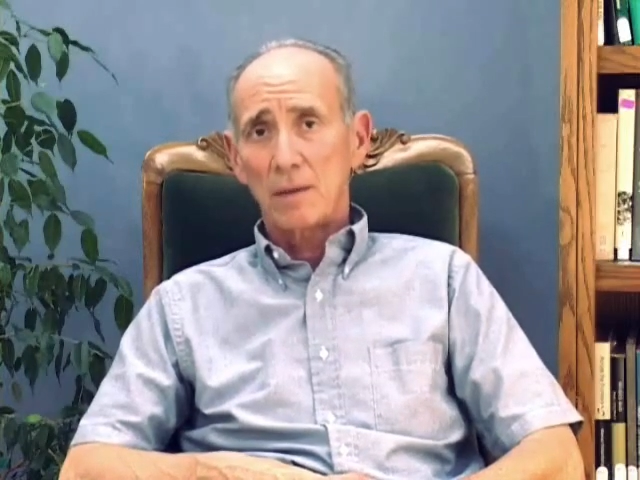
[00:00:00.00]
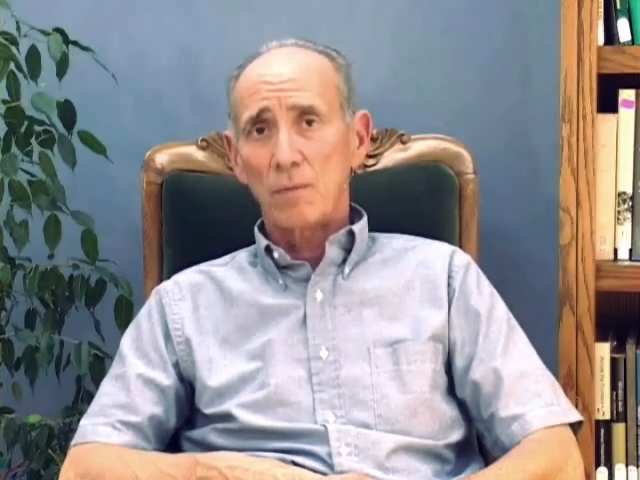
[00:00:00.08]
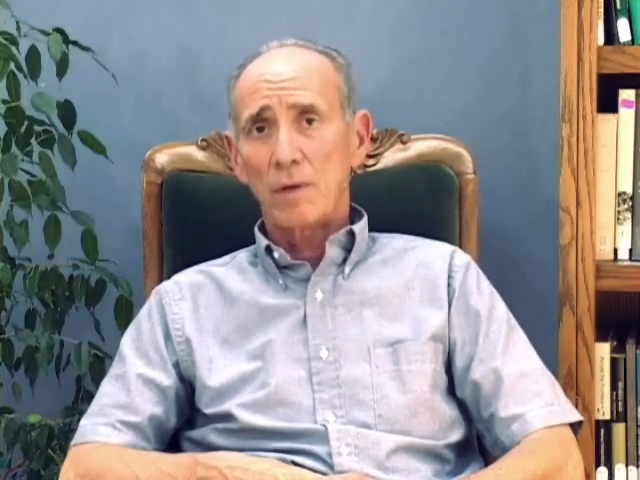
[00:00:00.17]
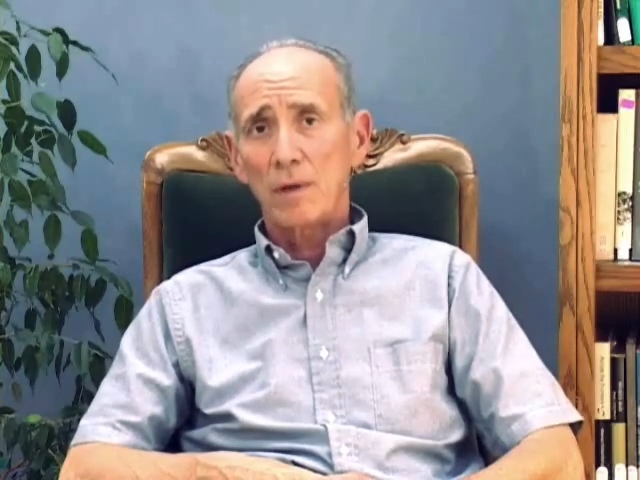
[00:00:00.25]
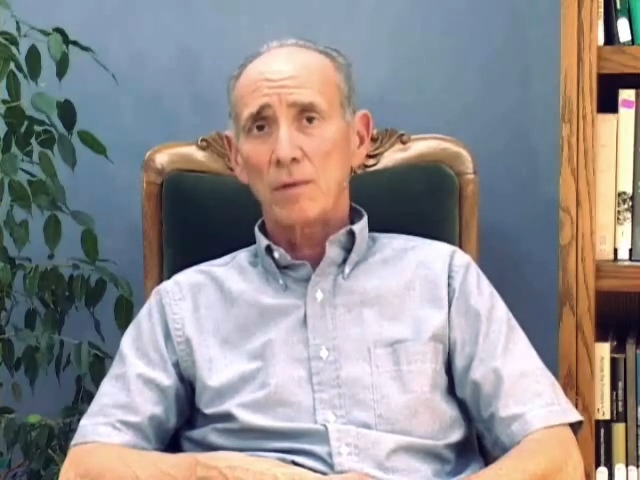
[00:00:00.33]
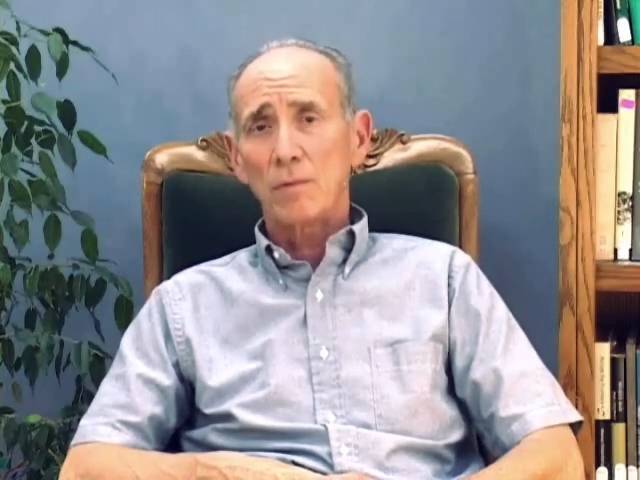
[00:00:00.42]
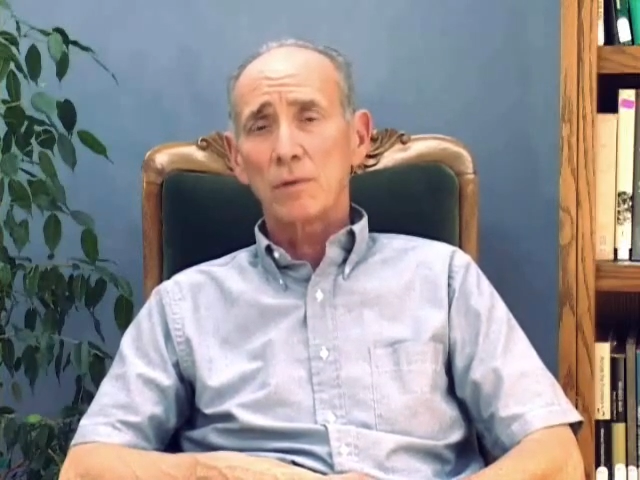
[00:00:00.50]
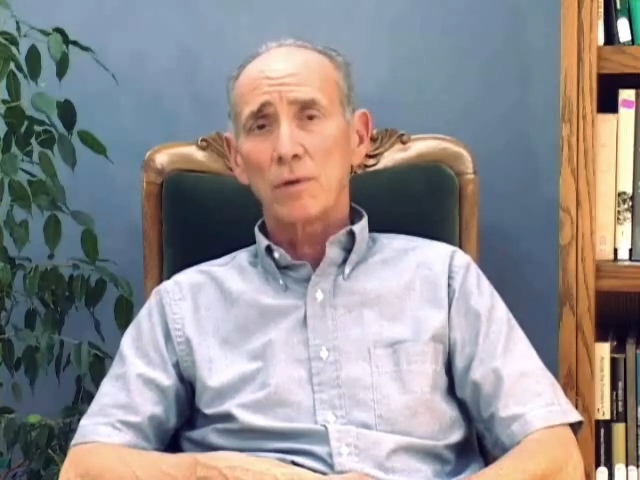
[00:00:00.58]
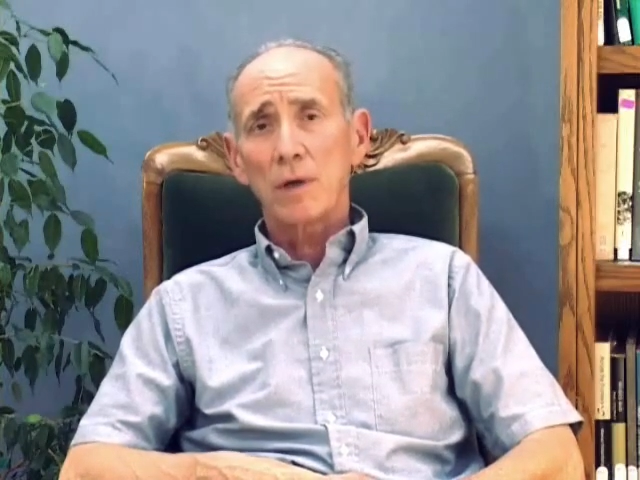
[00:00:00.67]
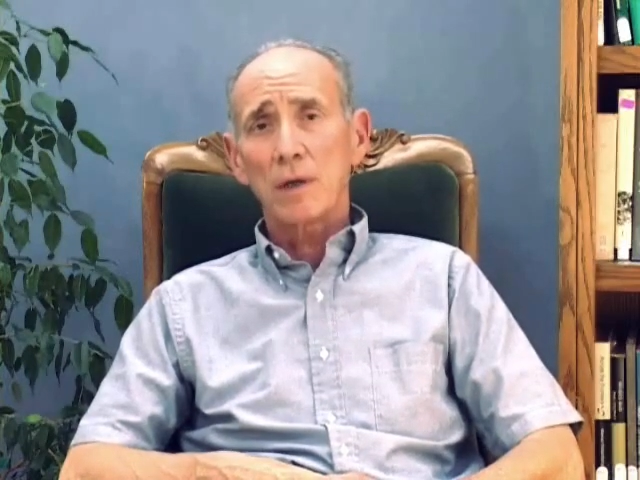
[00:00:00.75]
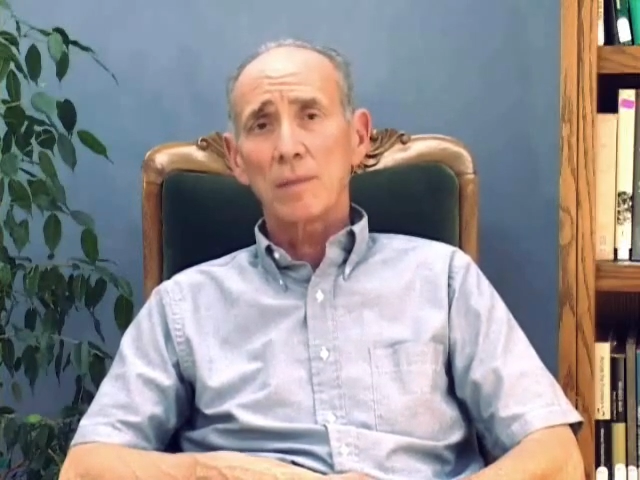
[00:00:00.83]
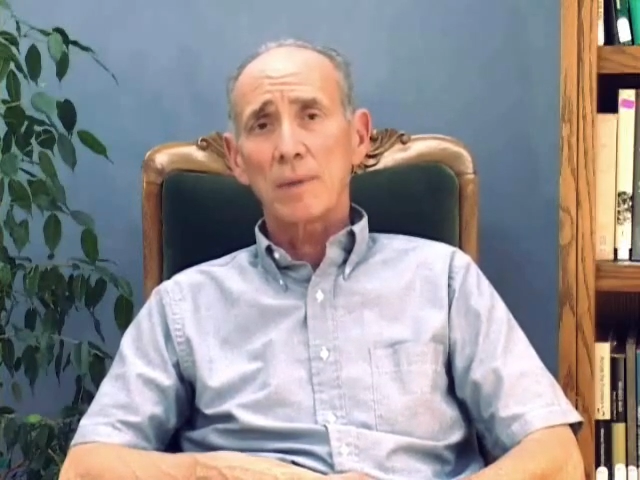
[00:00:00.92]
whether we're
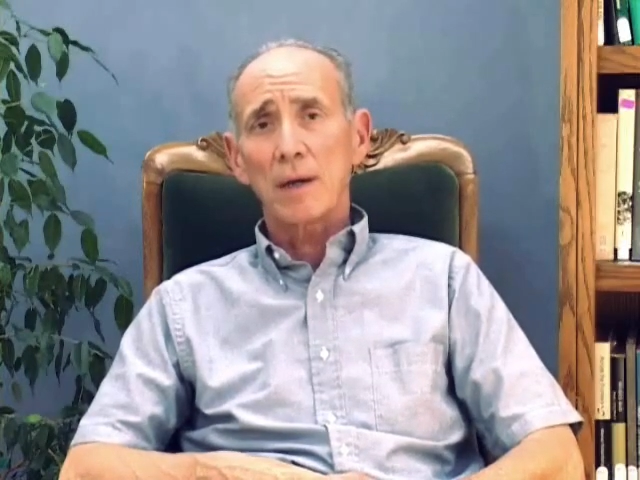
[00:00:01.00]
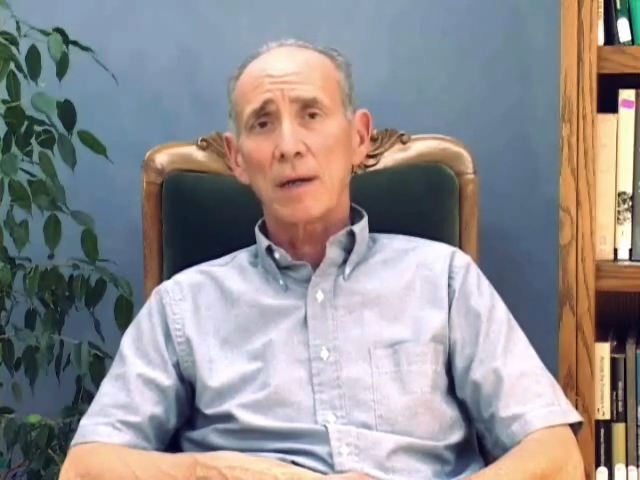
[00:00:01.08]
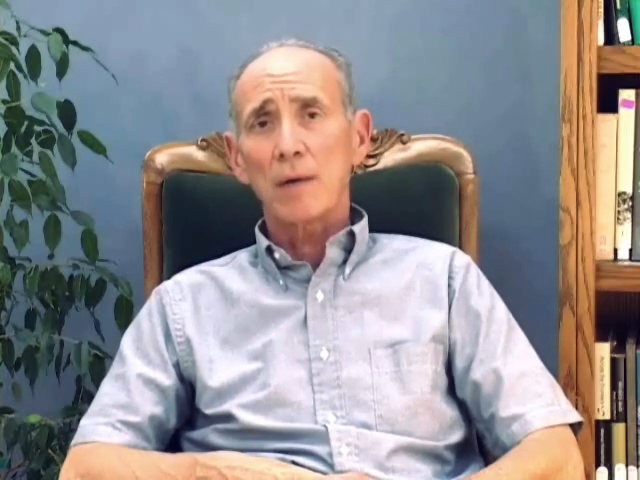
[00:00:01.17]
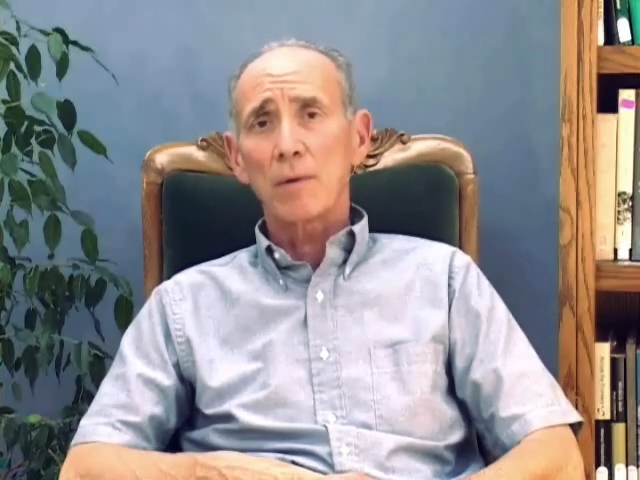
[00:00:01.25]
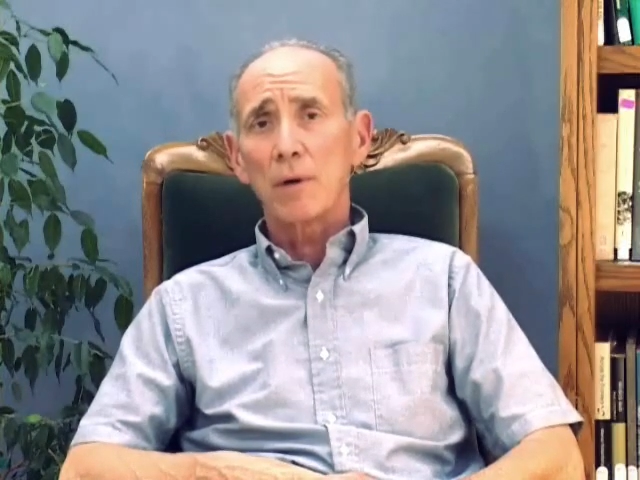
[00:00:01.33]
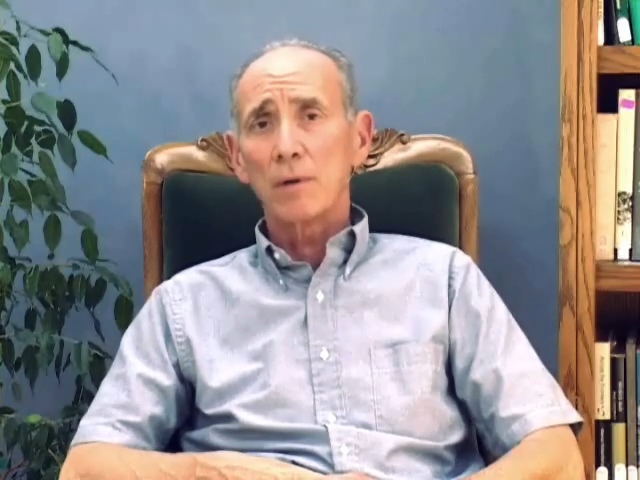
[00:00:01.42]
talking about our